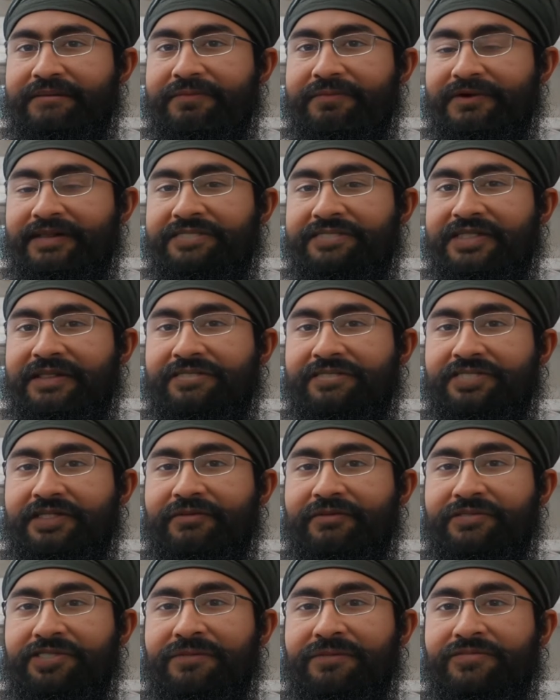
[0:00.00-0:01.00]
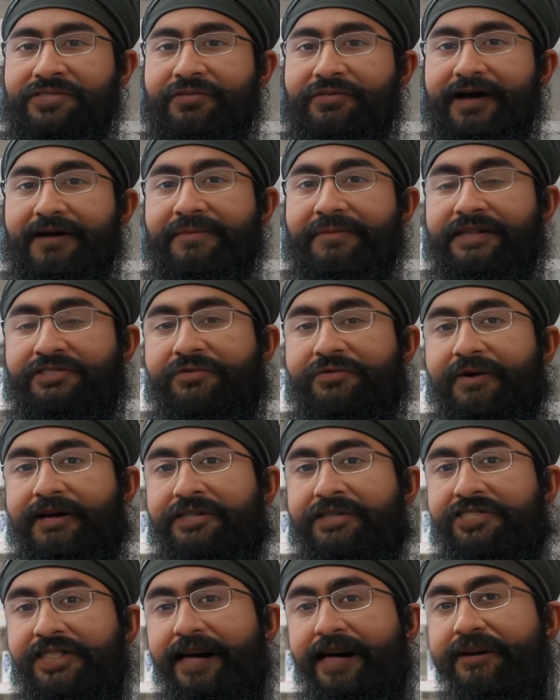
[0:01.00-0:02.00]
please consider subscribing to
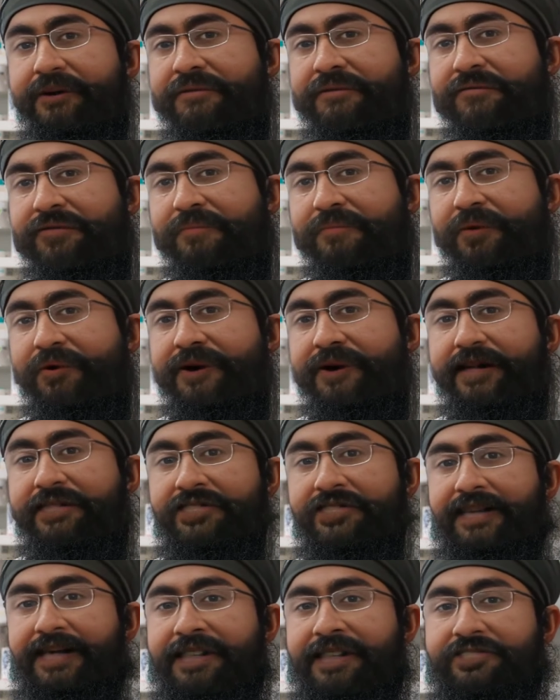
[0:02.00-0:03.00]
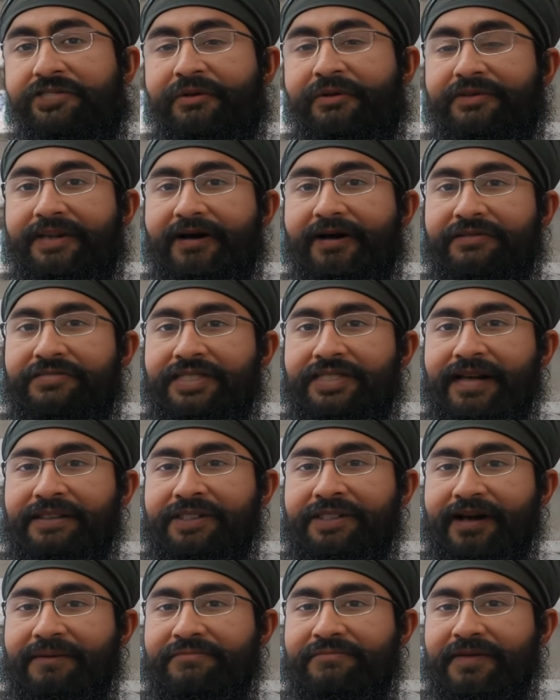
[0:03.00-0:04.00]
our channel for more educational
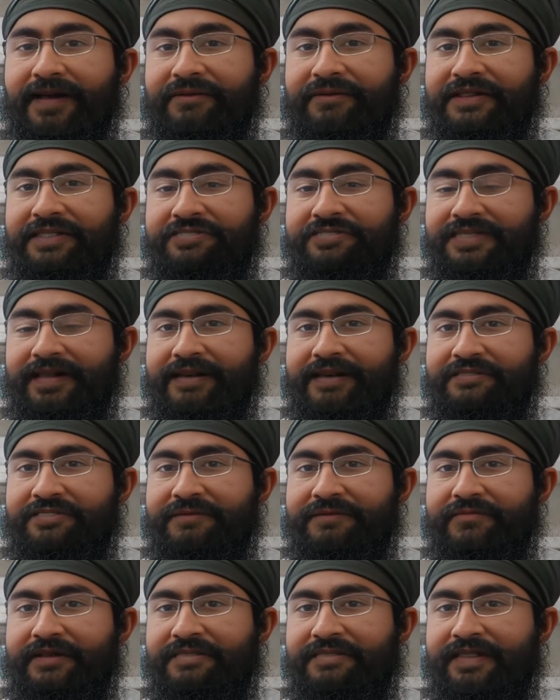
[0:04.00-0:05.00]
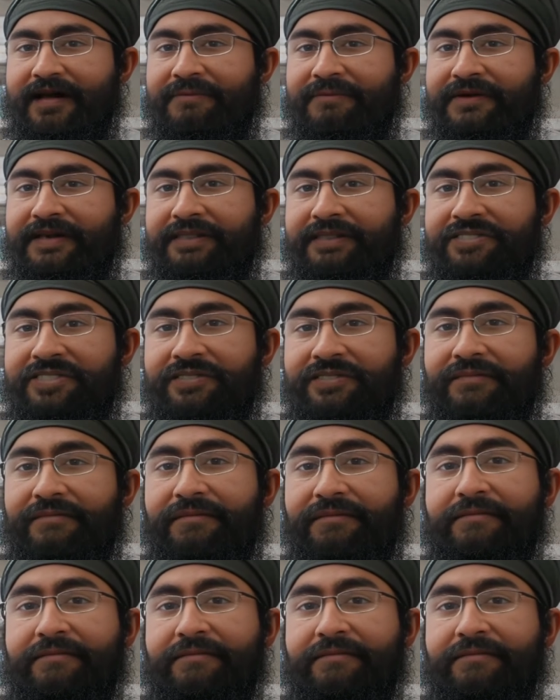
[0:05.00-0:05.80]
content on various scientific topics.